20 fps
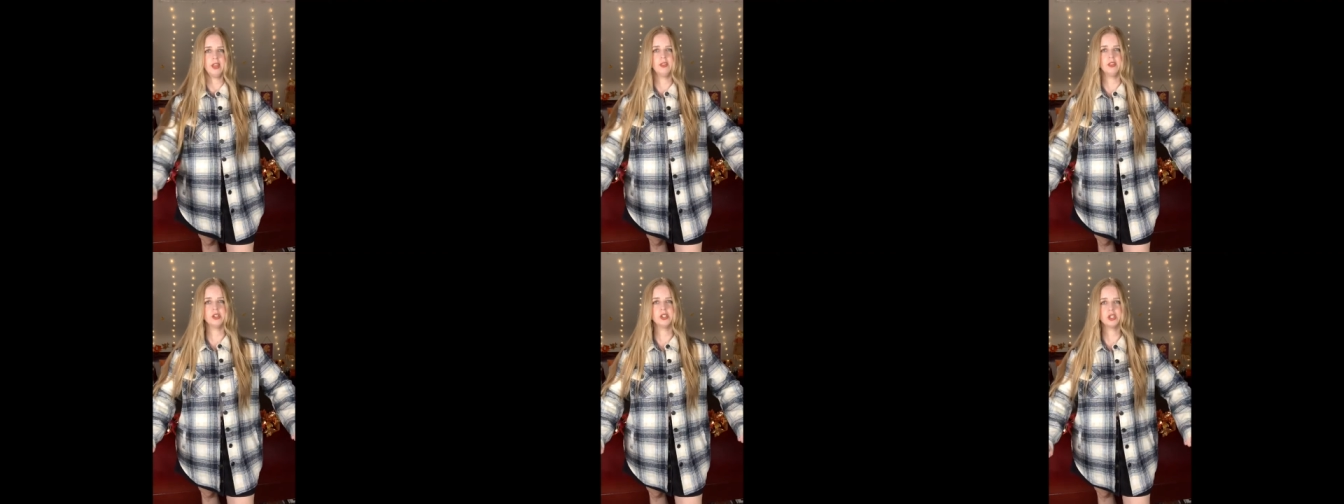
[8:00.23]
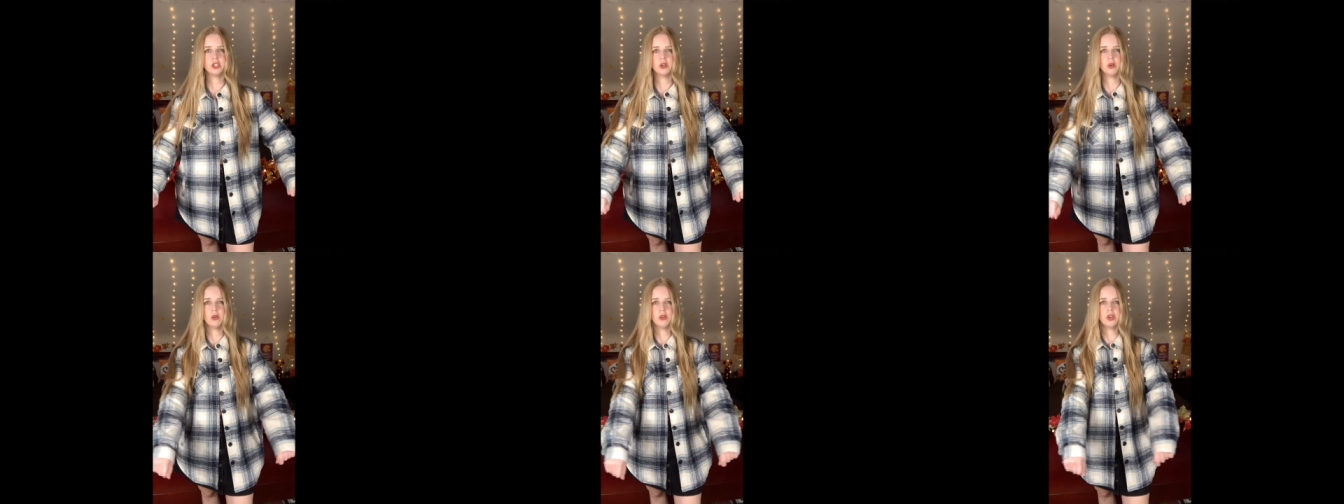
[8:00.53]
in the
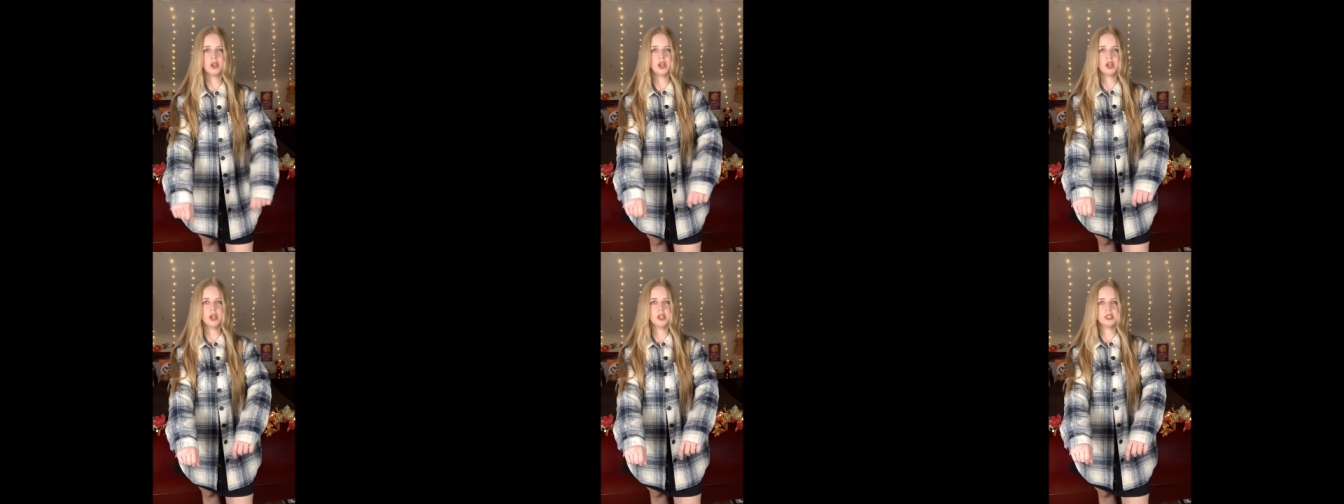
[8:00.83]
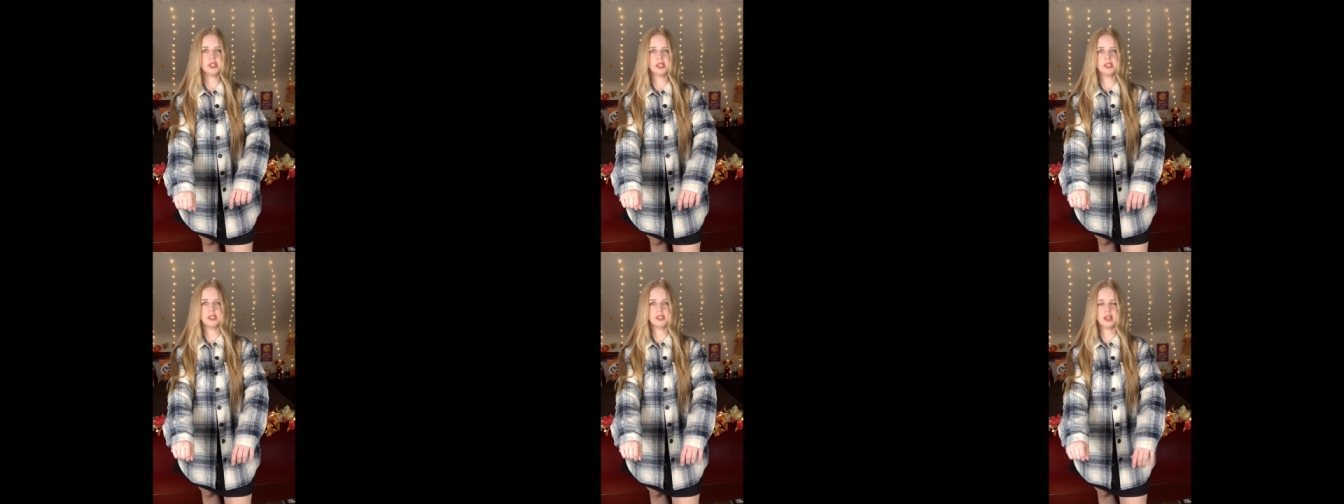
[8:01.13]
shoulders.
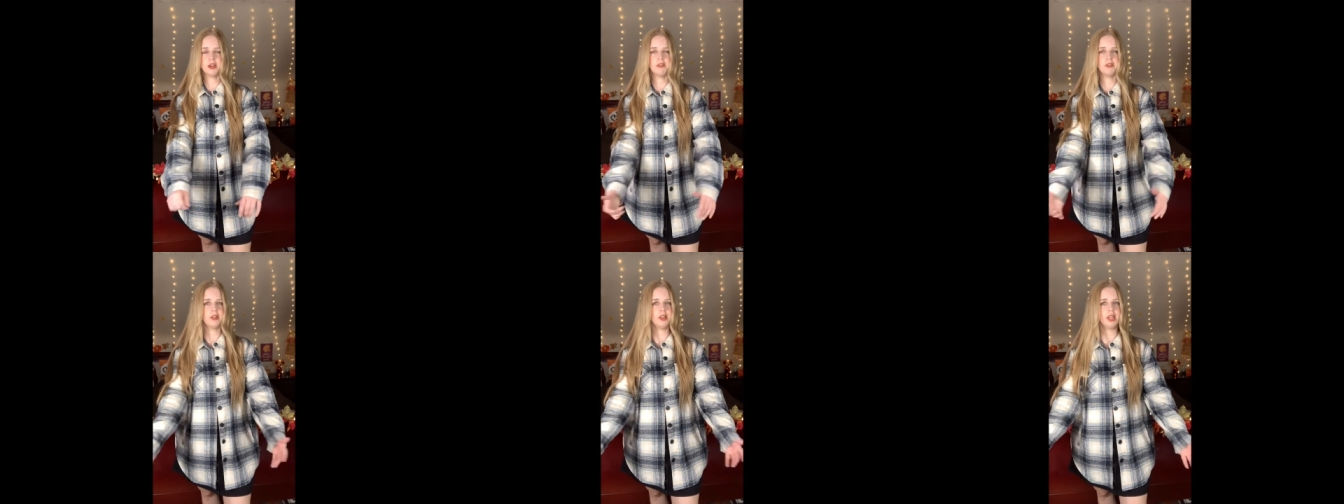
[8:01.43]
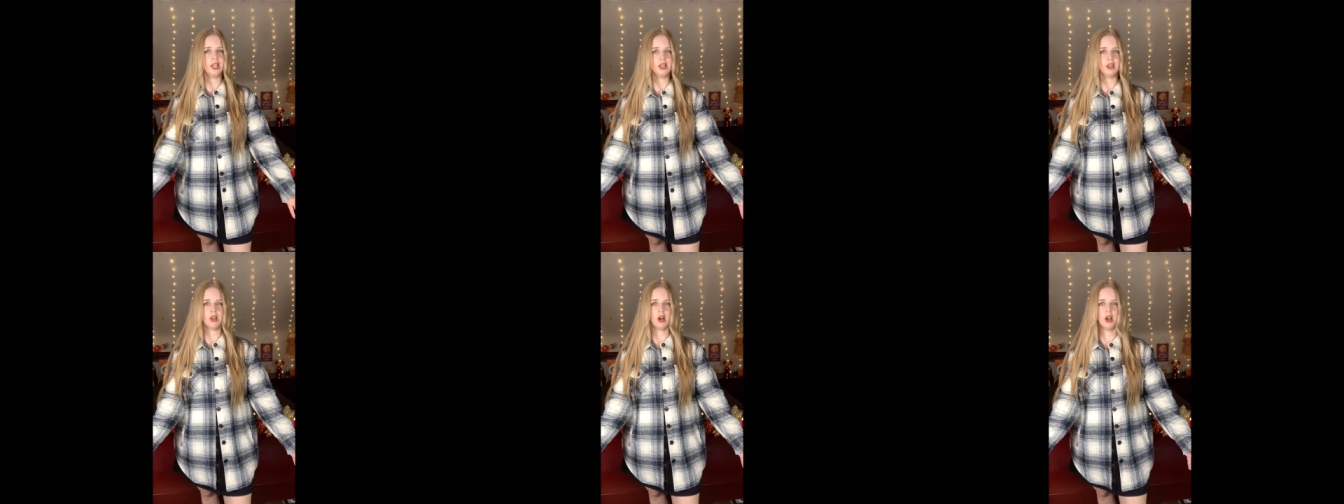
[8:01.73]
It's
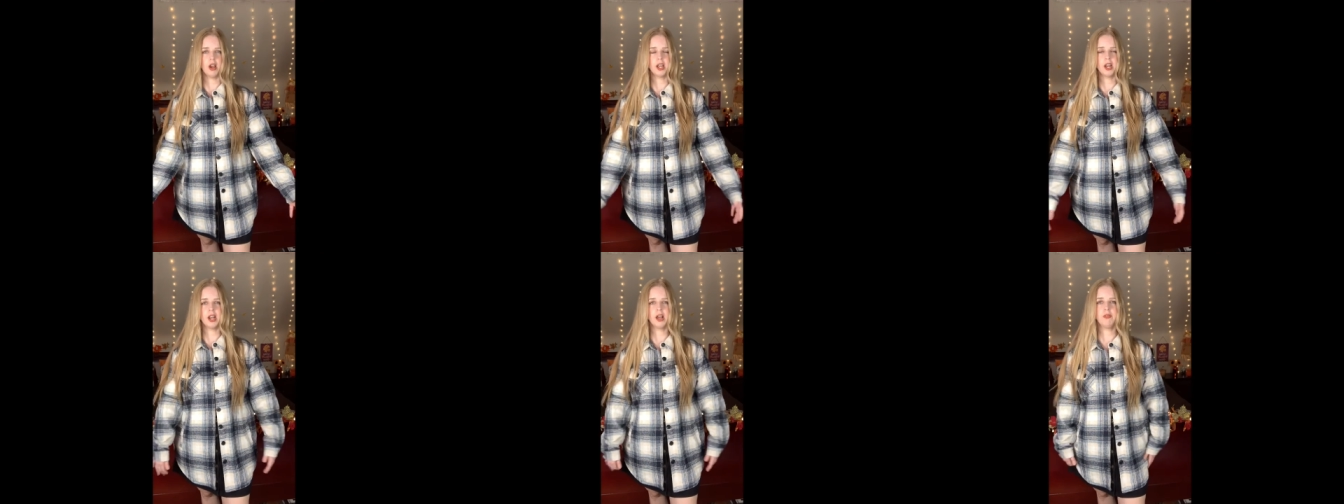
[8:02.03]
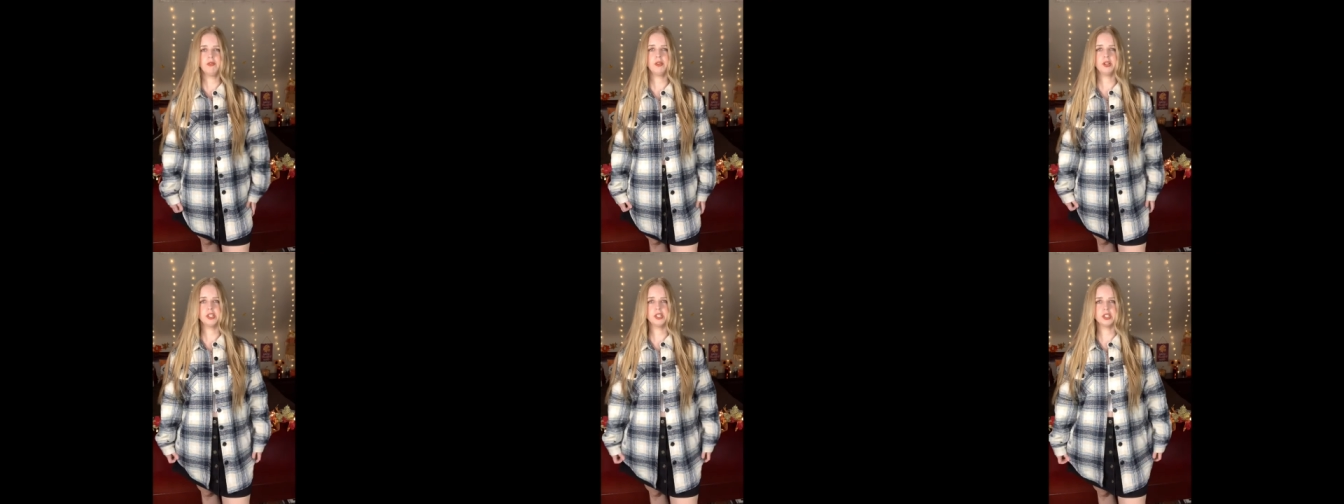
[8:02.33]
definitely long
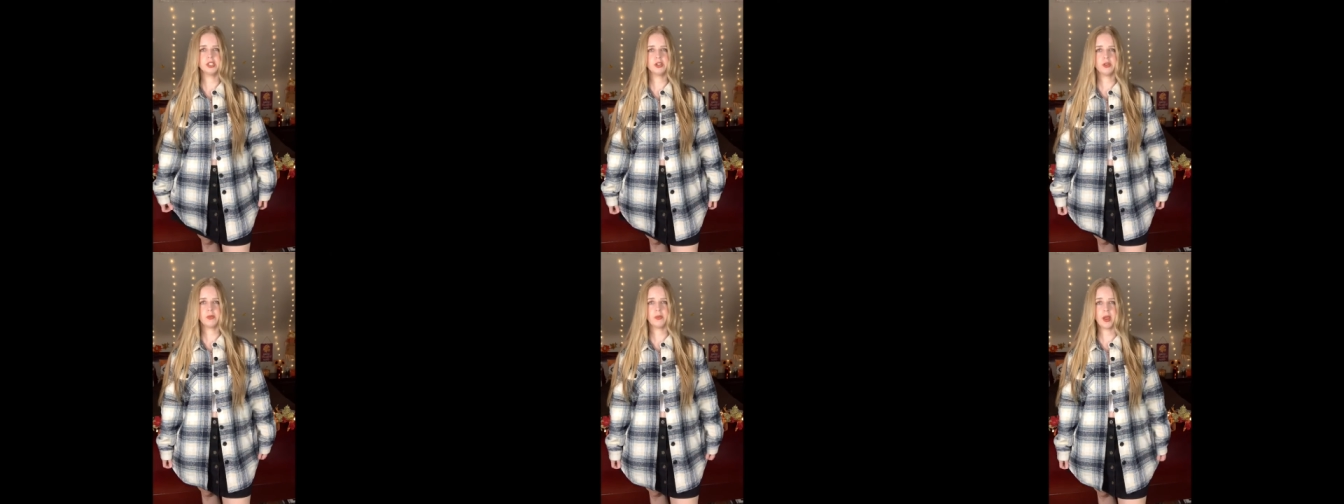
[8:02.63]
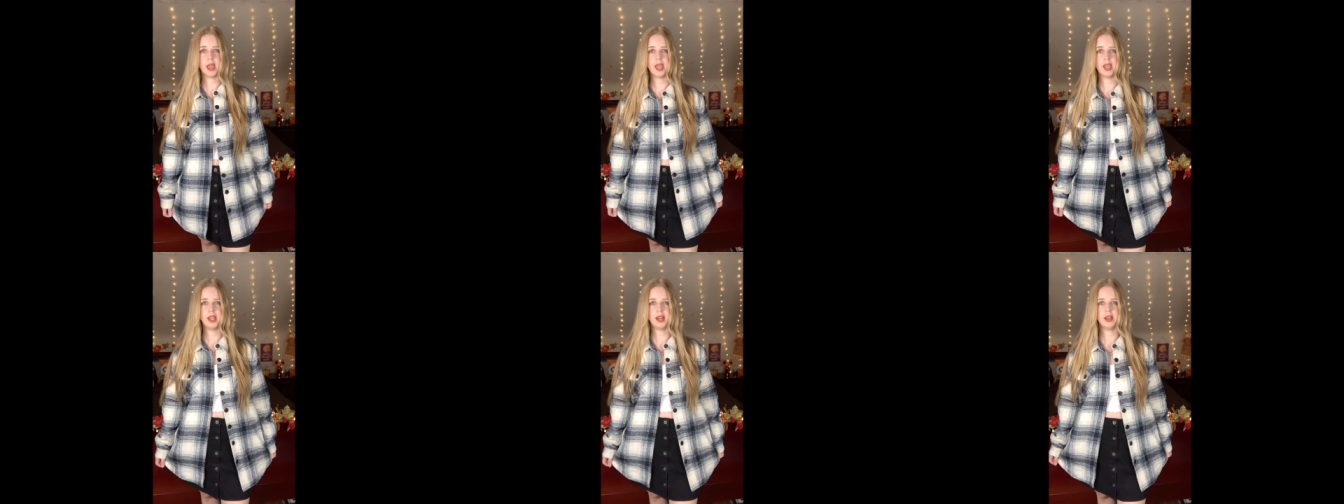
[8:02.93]
enough, which is
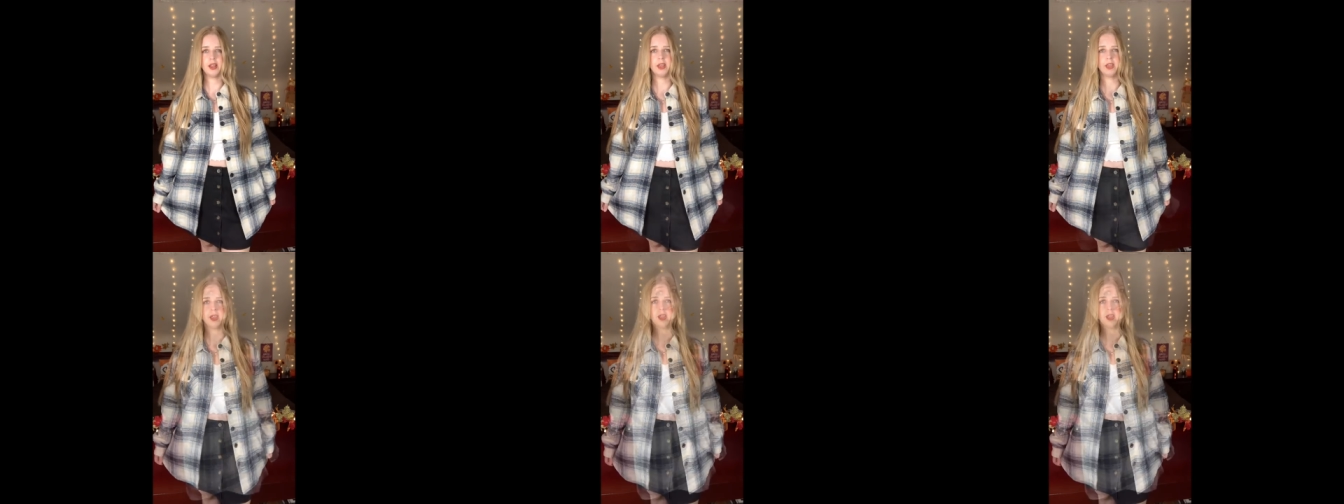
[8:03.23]
great.